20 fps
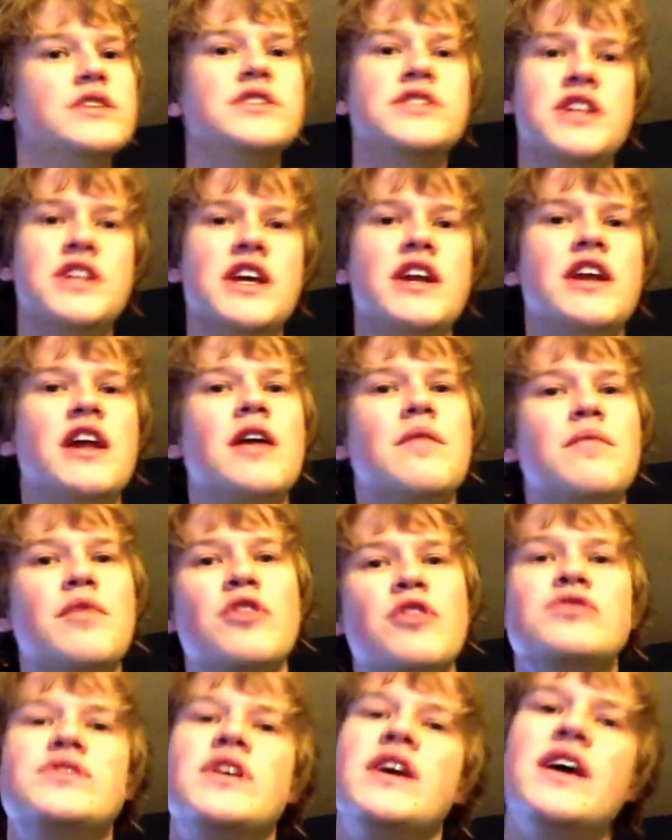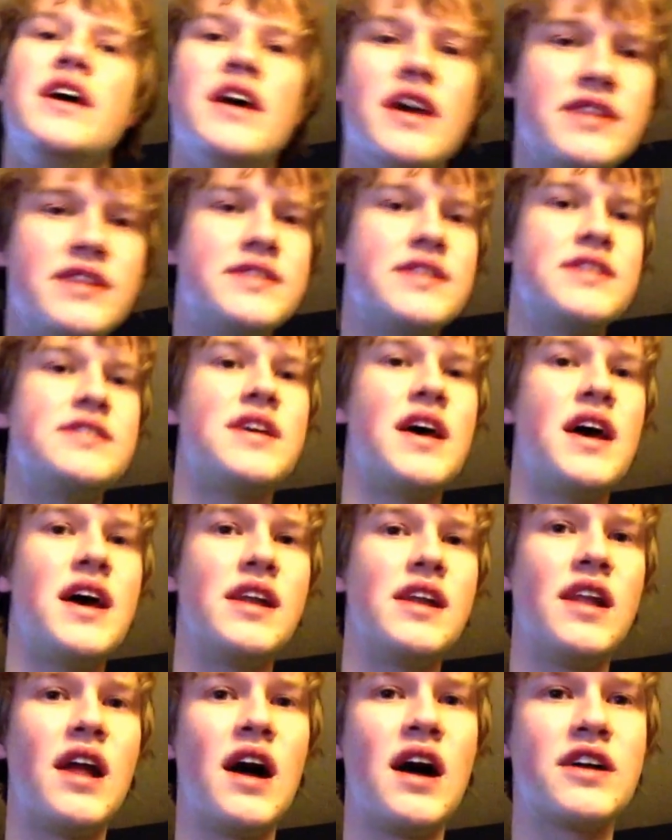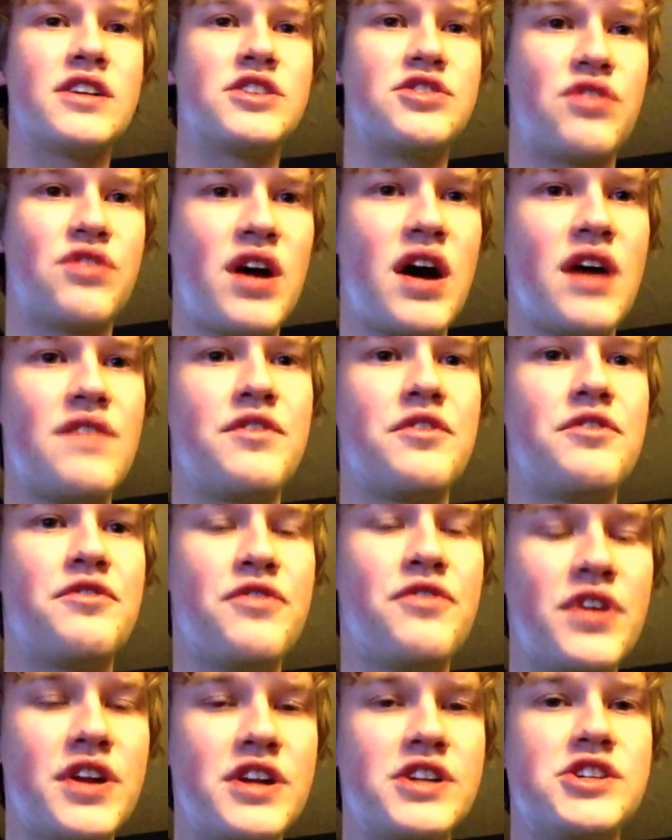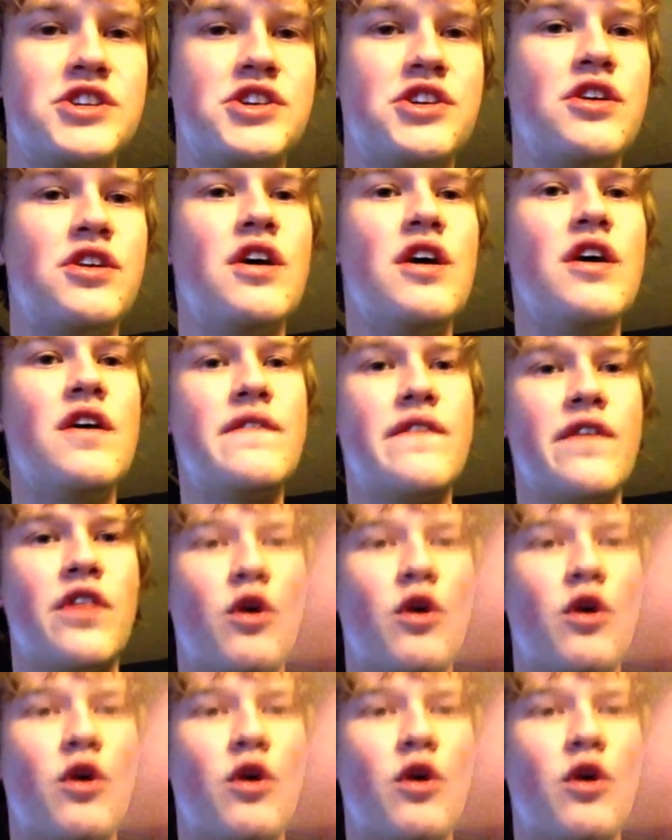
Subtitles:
Dean Ambrose hits his headlock driver finisher for the